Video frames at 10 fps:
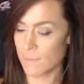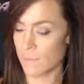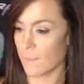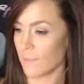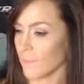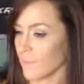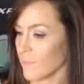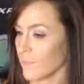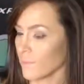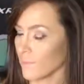
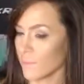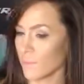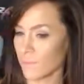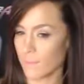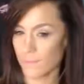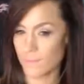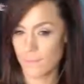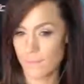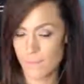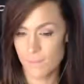
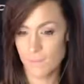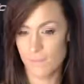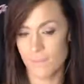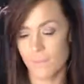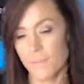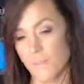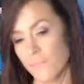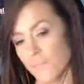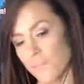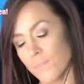
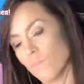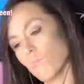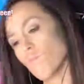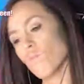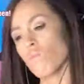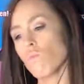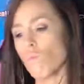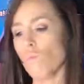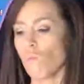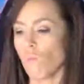
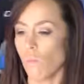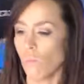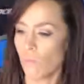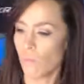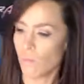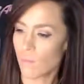No one is speaking in this clip.